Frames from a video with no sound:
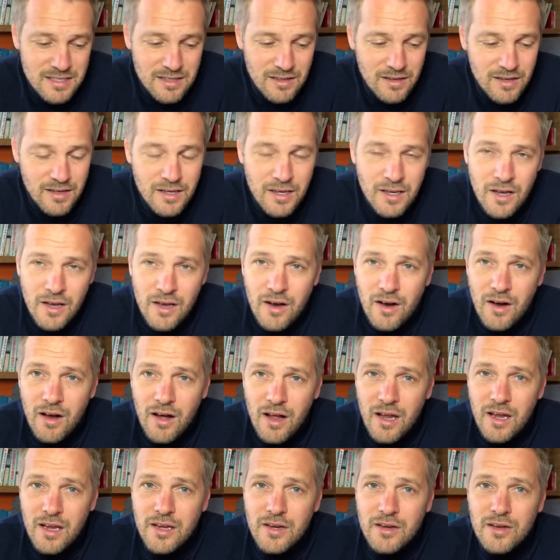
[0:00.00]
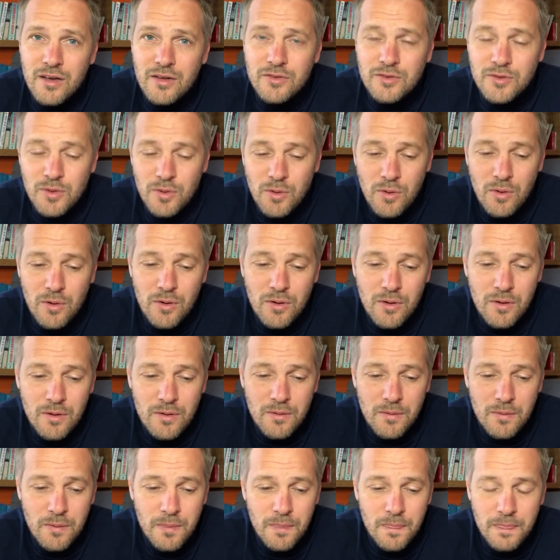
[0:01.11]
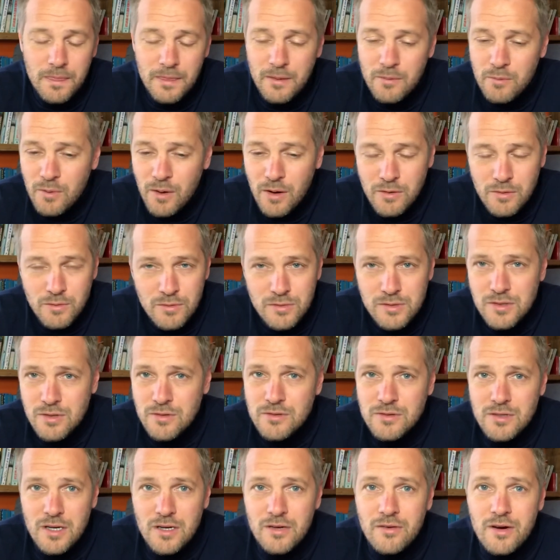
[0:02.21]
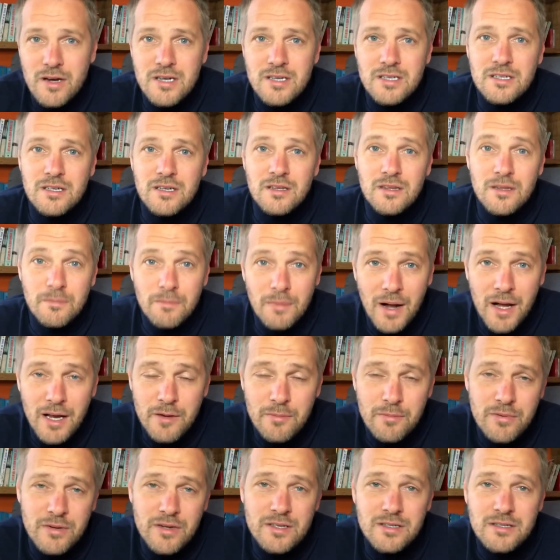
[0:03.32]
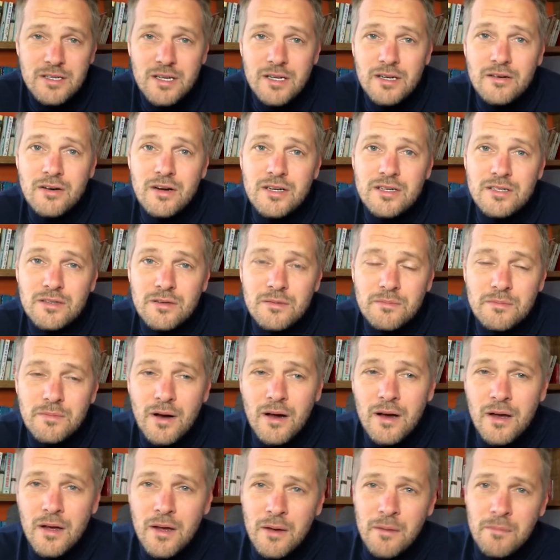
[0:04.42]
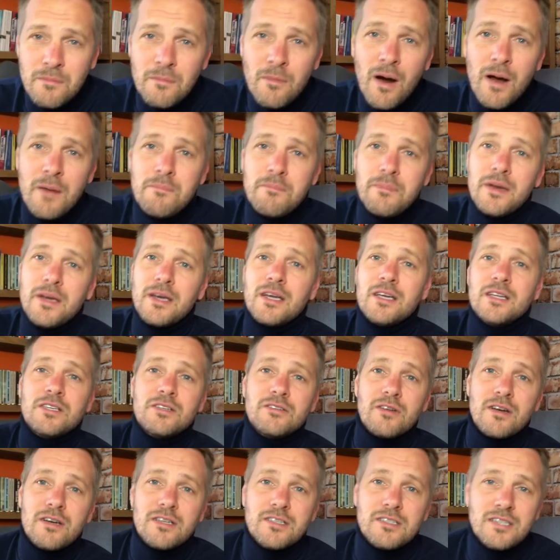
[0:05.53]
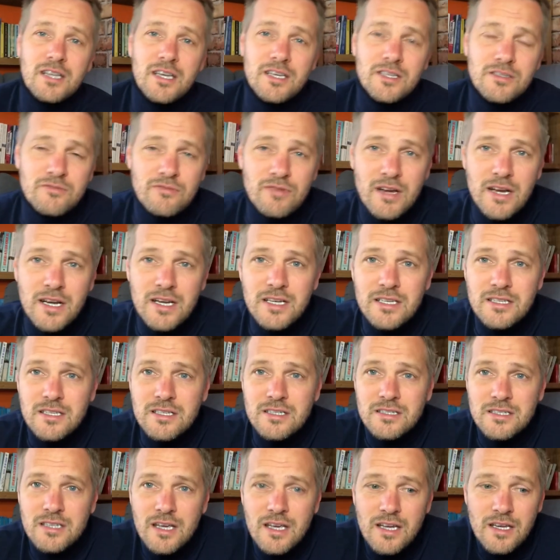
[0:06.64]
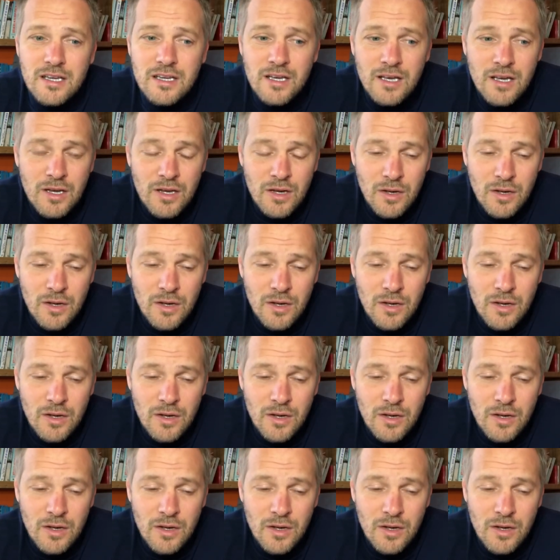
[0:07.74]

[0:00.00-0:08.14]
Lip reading: Like, I adore the World War II generation, the Battle of Britain generation, but my big interest is really to see